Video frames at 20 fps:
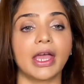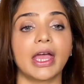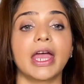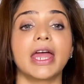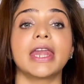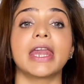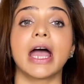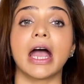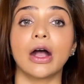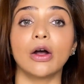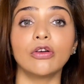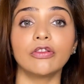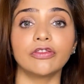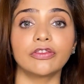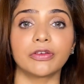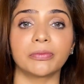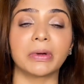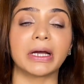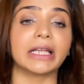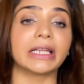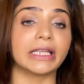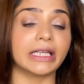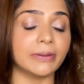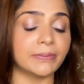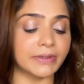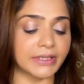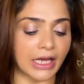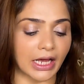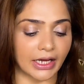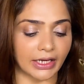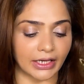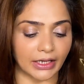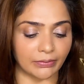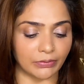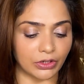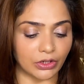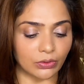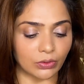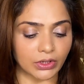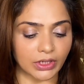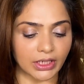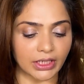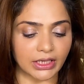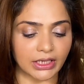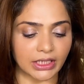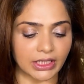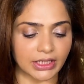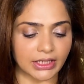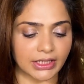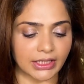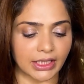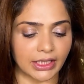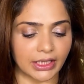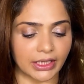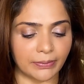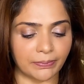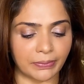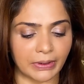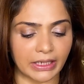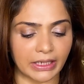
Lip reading: And now for my lips, I am using this lip